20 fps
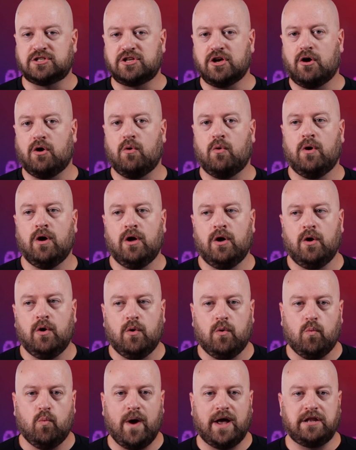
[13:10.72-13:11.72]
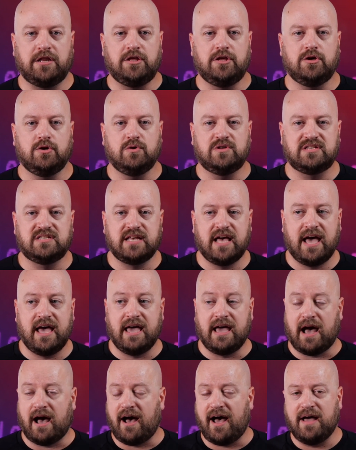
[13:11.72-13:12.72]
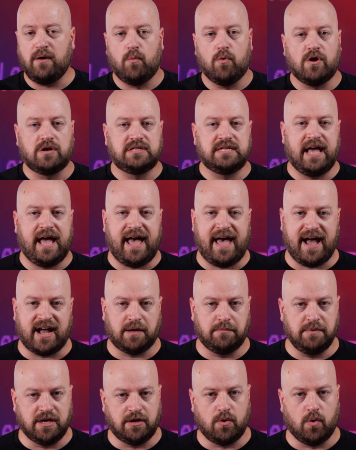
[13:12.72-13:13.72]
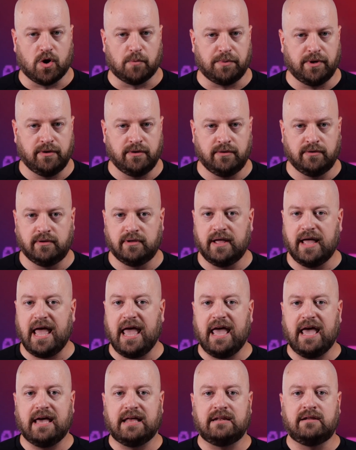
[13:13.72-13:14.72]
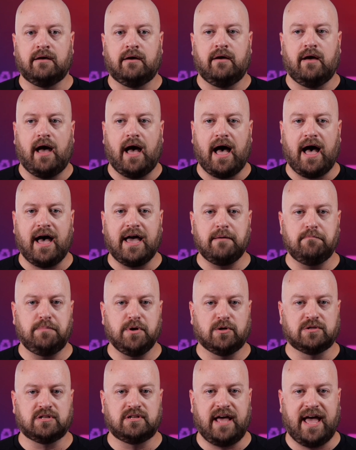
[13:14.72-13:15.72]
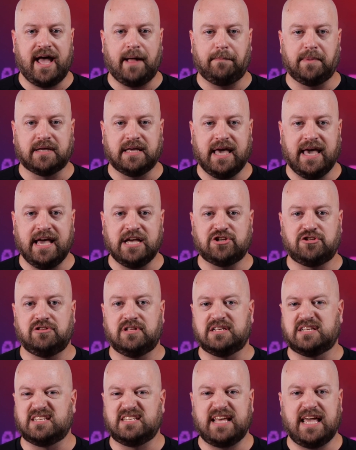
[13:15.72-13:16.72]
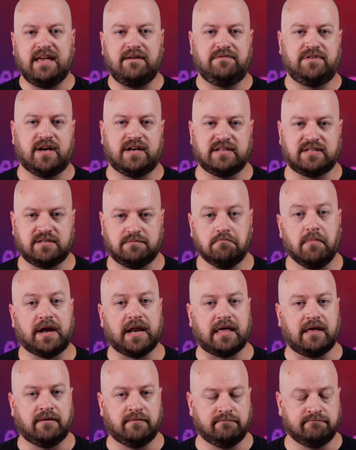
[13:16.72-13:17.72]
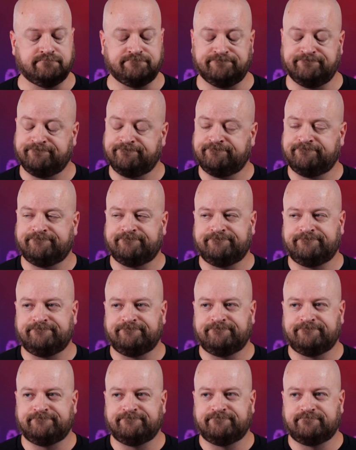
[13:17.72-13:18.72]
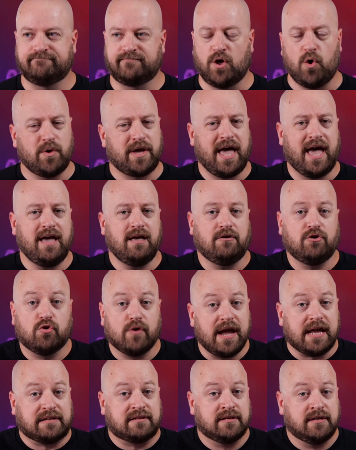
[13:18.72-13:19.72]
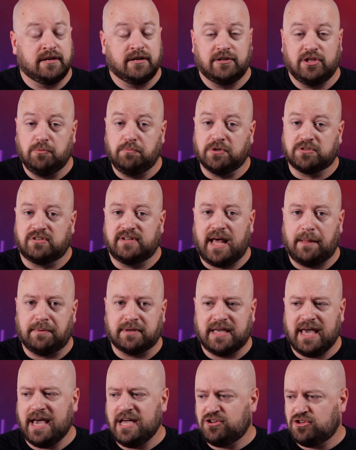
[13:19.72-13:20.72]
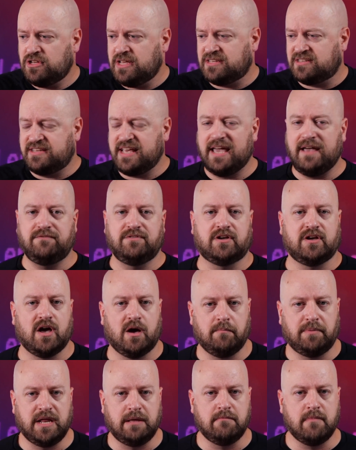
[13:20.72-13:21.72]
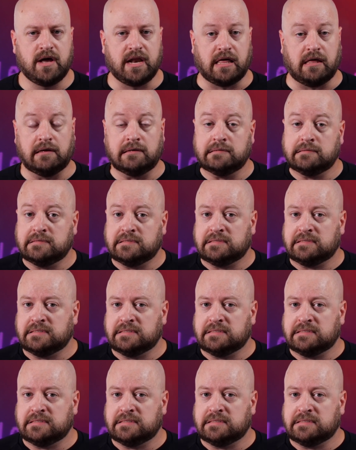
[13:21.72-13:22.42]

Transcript: So when you say, I worked at Acme Corp and I built an application that saved us money. Okay, great. You built an application, it saved the company money.